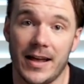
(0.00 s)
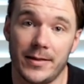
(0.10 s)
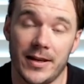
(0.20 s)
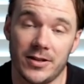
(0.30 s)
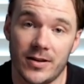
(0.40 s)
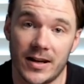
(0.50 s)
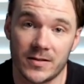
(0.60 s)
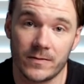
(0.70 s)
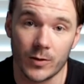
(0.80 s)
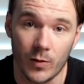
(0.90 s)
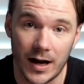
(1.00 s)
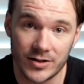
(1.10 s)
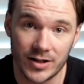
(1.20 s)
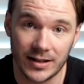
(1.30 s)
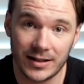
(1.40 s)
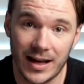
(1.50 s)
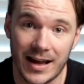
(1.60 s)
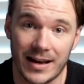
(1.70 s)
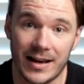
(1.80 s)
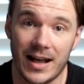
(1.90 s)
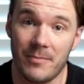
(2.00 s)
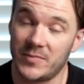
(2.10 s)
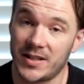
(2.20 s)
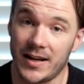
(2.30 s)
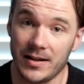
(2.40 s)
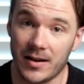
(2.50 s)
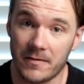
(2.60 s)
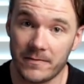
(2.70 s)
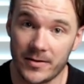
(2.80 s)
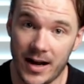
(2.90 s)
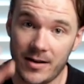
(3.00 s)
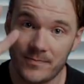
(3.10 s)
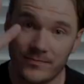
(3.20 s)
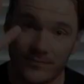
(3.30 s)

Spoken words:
Thank you guys for watching, and I'm signing off for now.